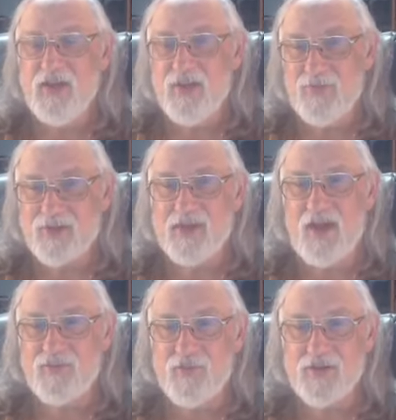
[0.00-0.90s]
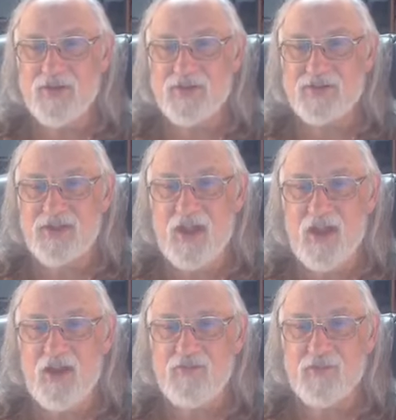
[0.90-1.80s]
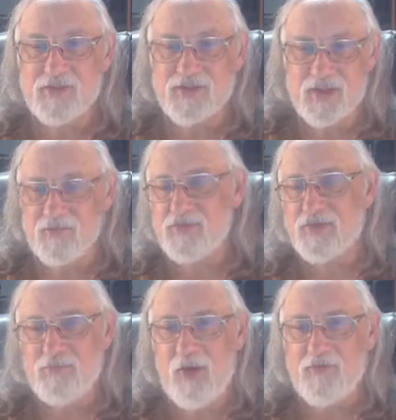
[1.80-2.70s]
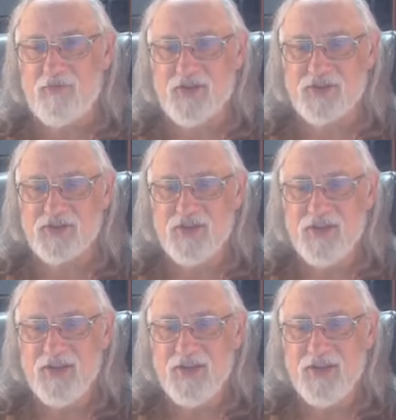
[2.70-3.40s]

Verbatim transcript: And what God wanted us to have was several small fish